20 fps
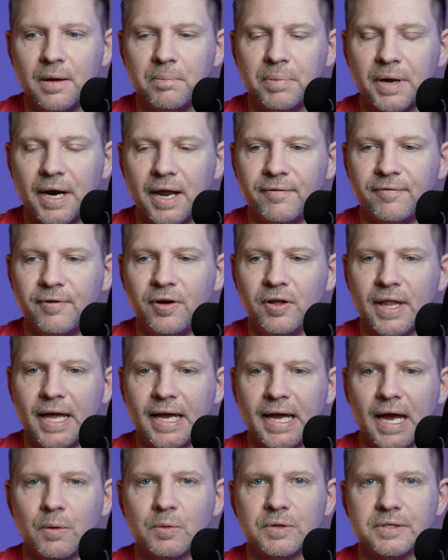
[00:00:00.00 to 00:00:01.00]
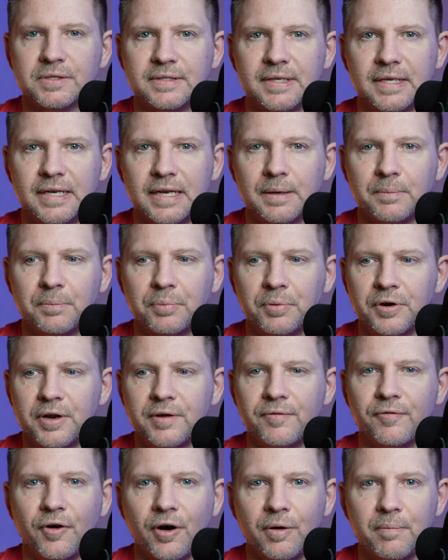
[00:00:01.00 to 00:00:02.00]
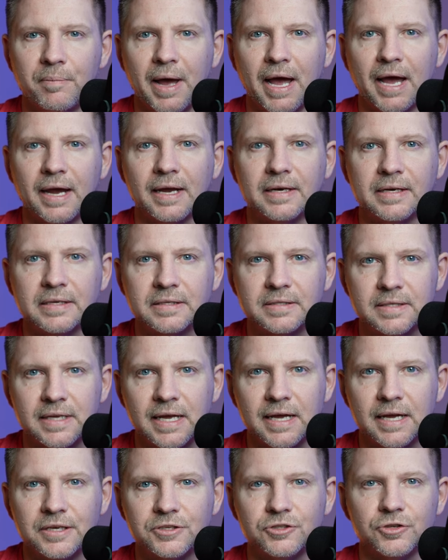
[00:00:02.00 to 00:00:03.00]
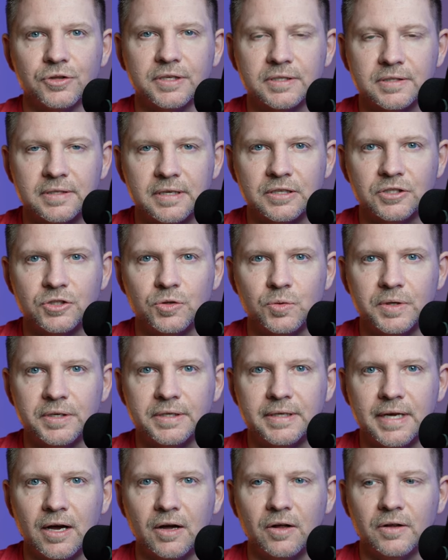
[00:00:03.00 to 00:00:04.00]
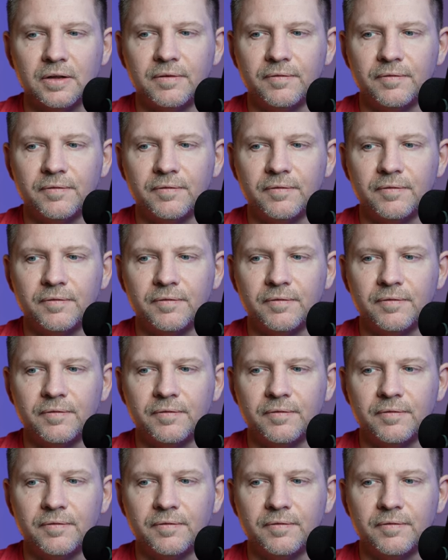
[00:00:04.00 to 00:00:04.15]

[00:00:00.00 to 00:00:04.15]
but I felt like I was sitting pretty far back in a stage listening to Adele.